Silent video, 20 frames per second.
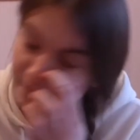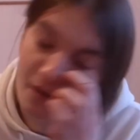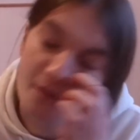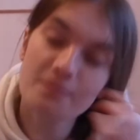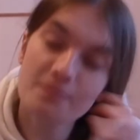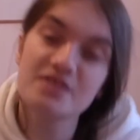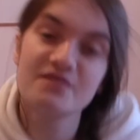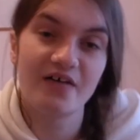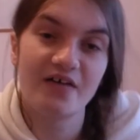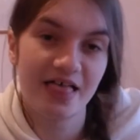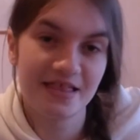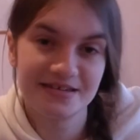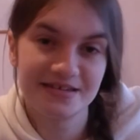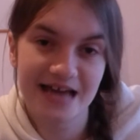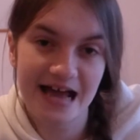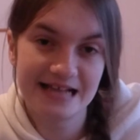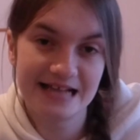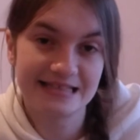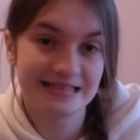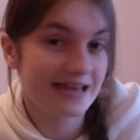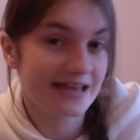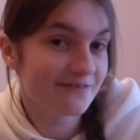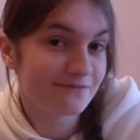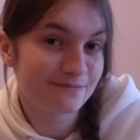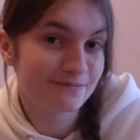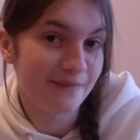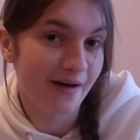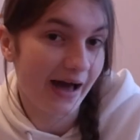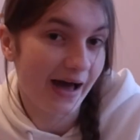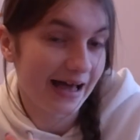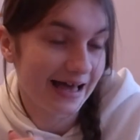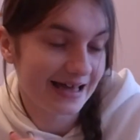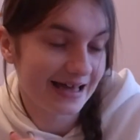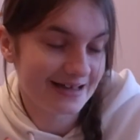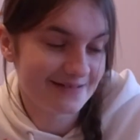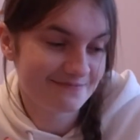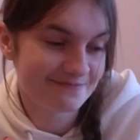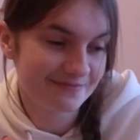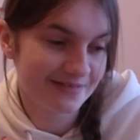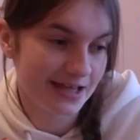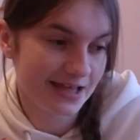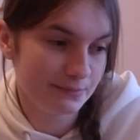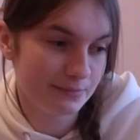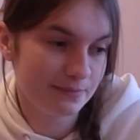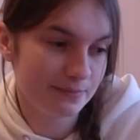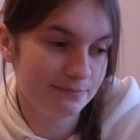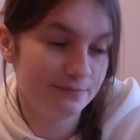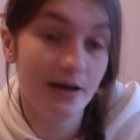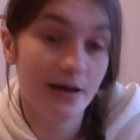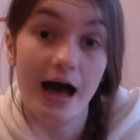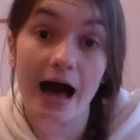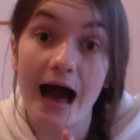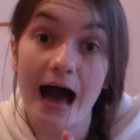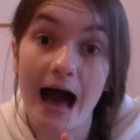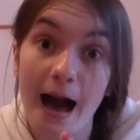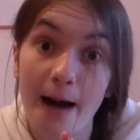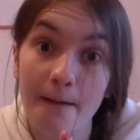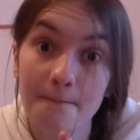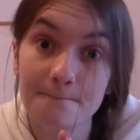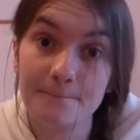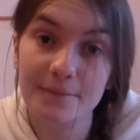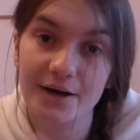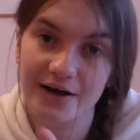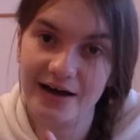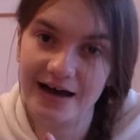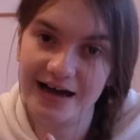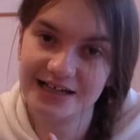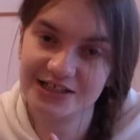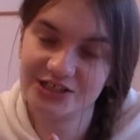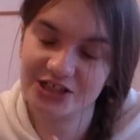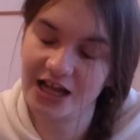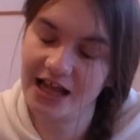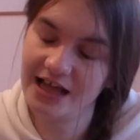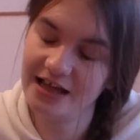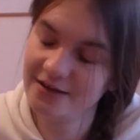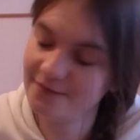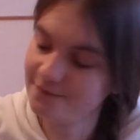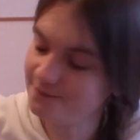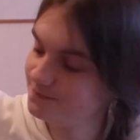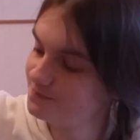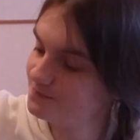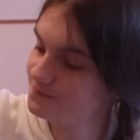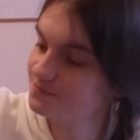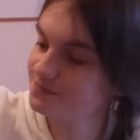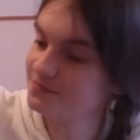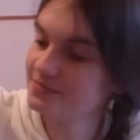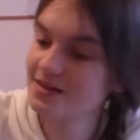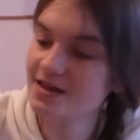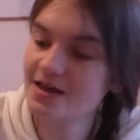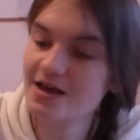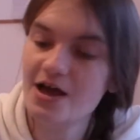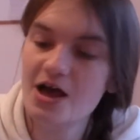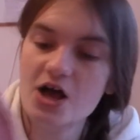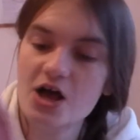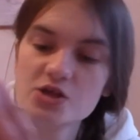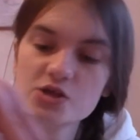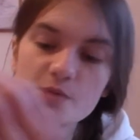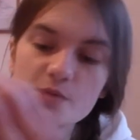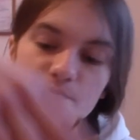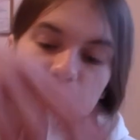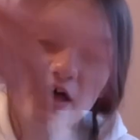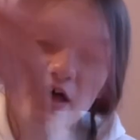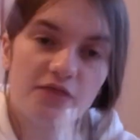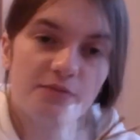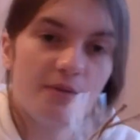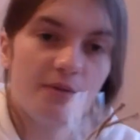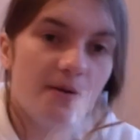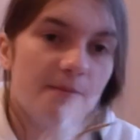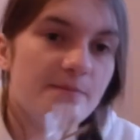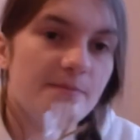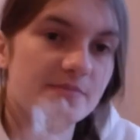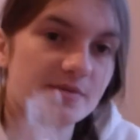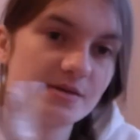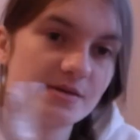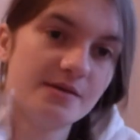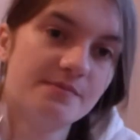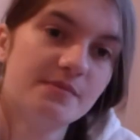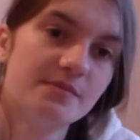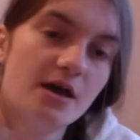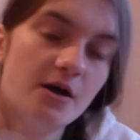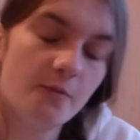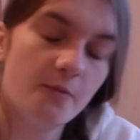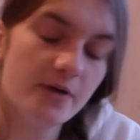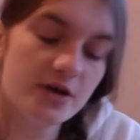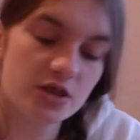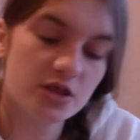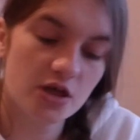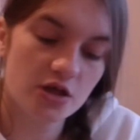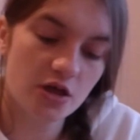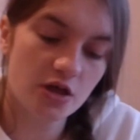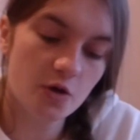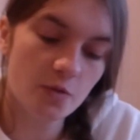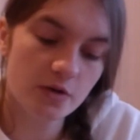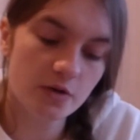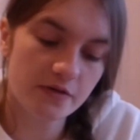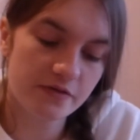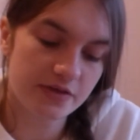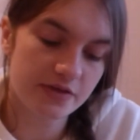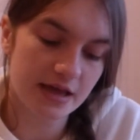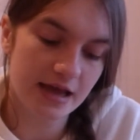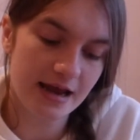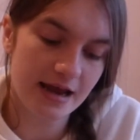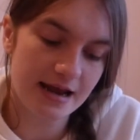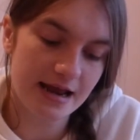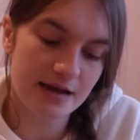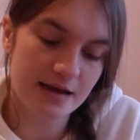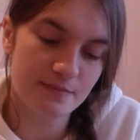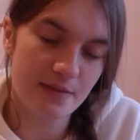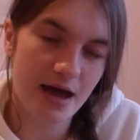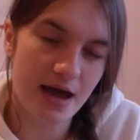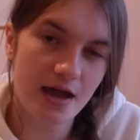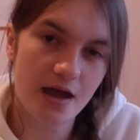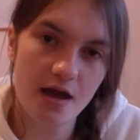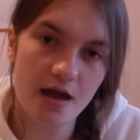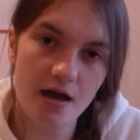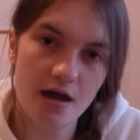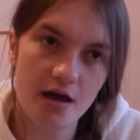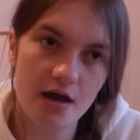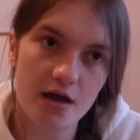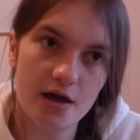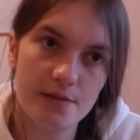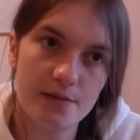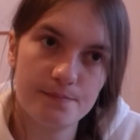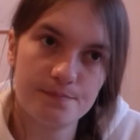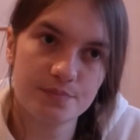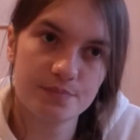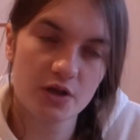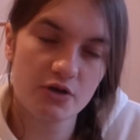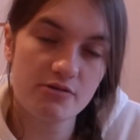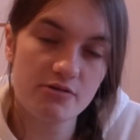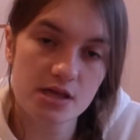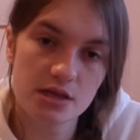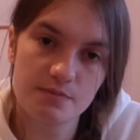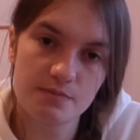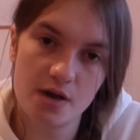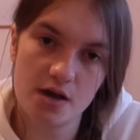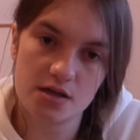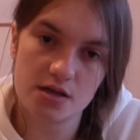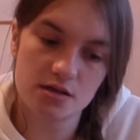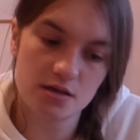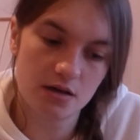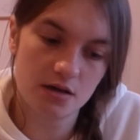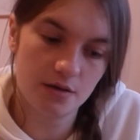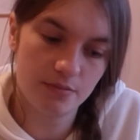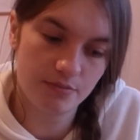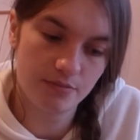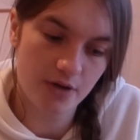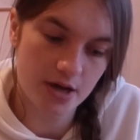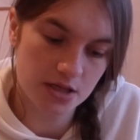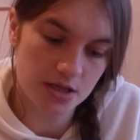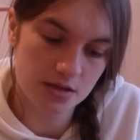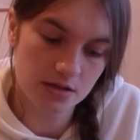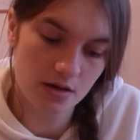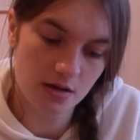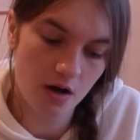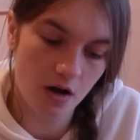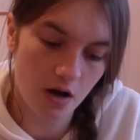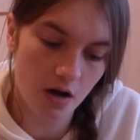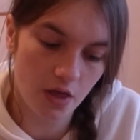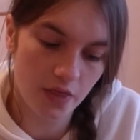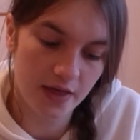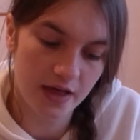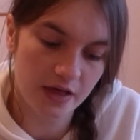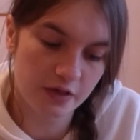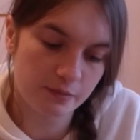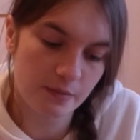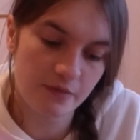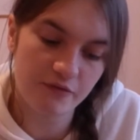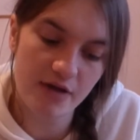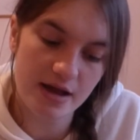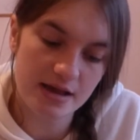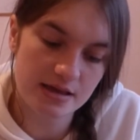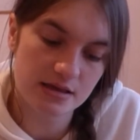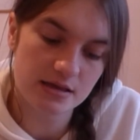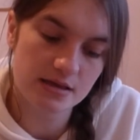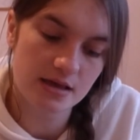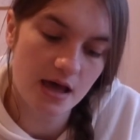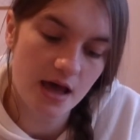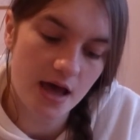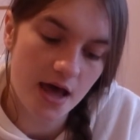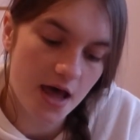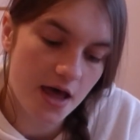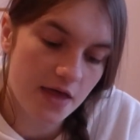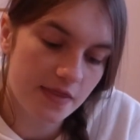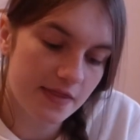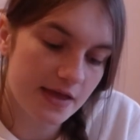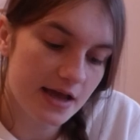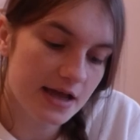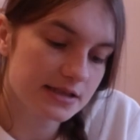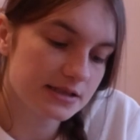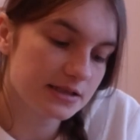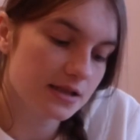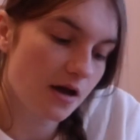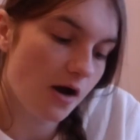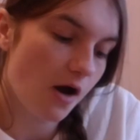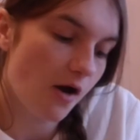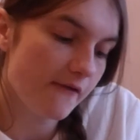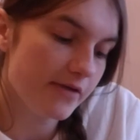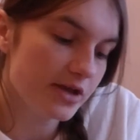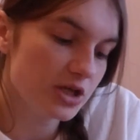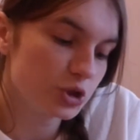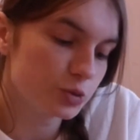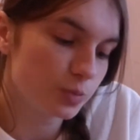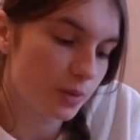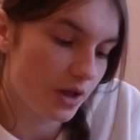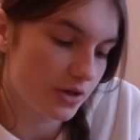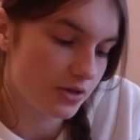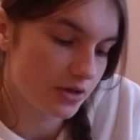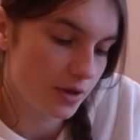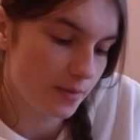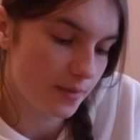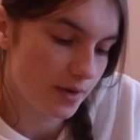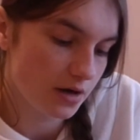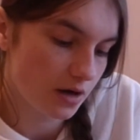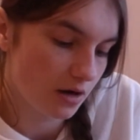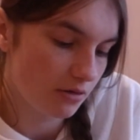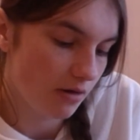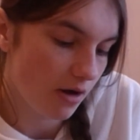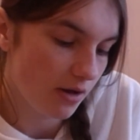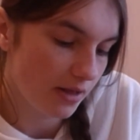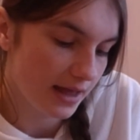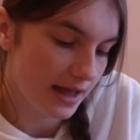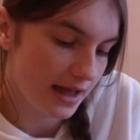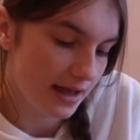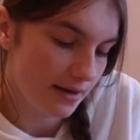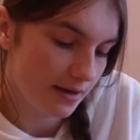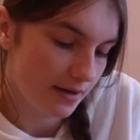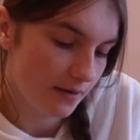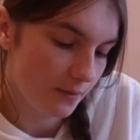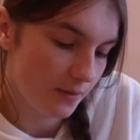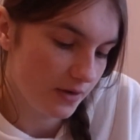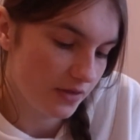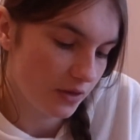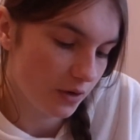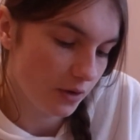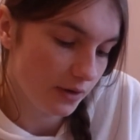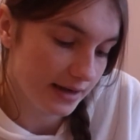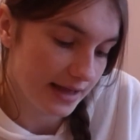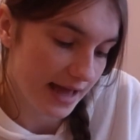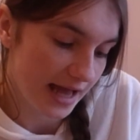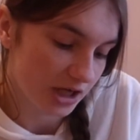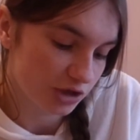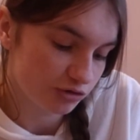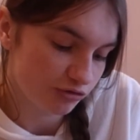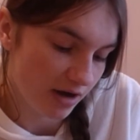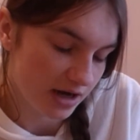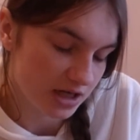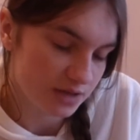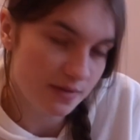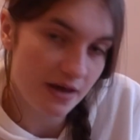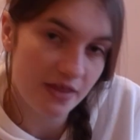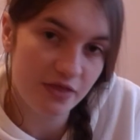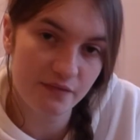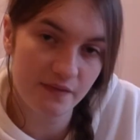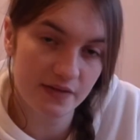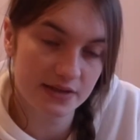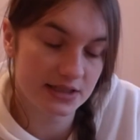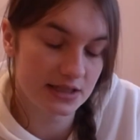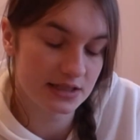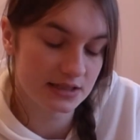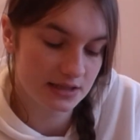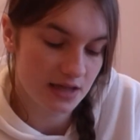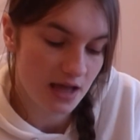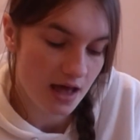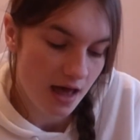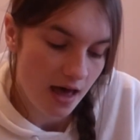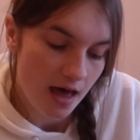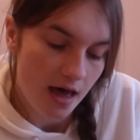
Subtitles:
mum's Valentine's gift bag, hamper actually, some bath bombs, which you would have seen in my Christmas present haul things for my friends. These are the orange blossom and neroli with honey extract bath fizzers,